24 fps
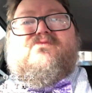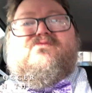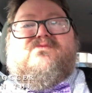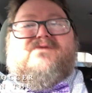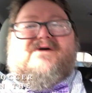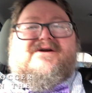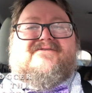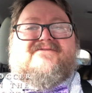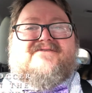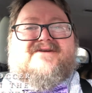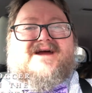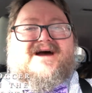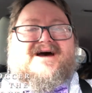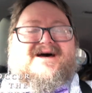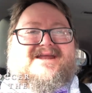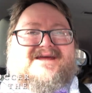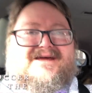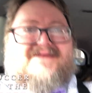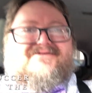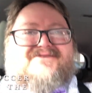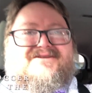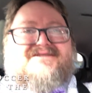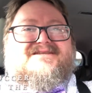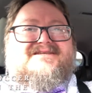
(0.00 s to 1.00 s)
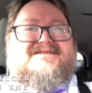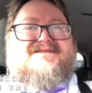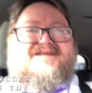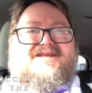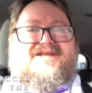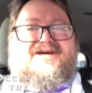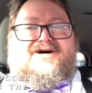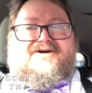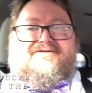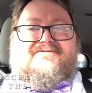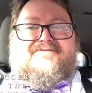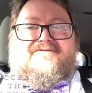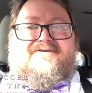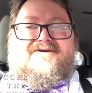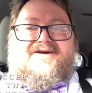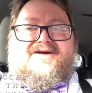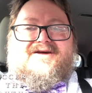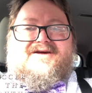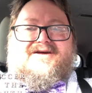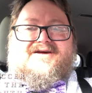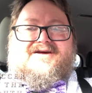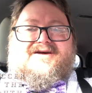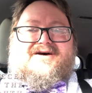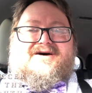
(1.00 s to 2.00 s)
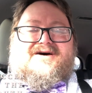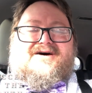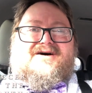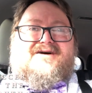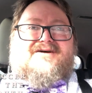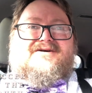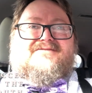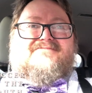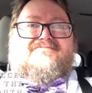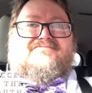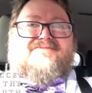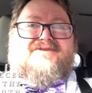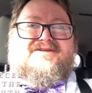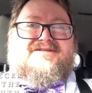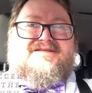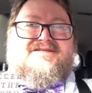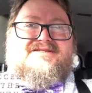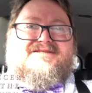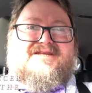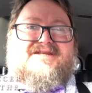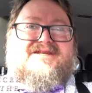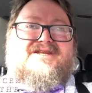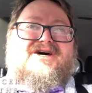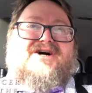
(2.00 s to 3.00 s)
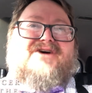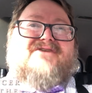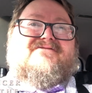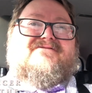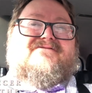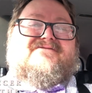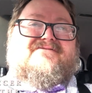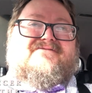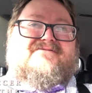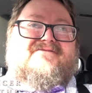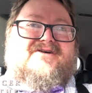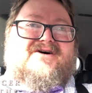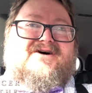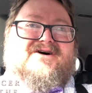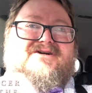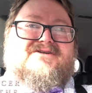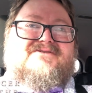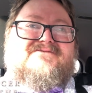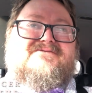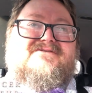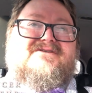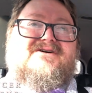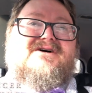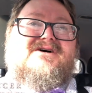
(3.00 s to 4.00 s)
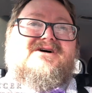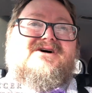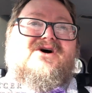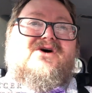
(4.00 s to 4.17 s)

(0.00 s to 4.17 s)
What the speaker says: we've got to, this is enough. This is enough of